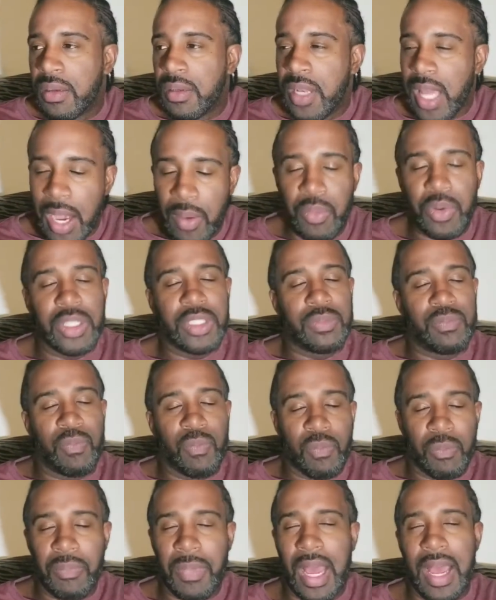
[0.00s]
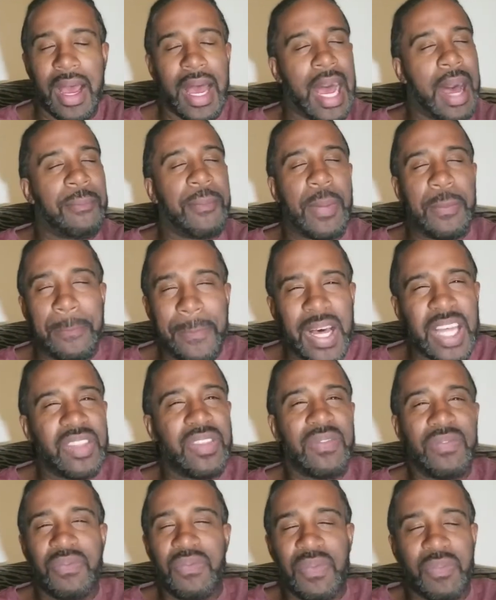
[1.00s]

That was I'm a mother.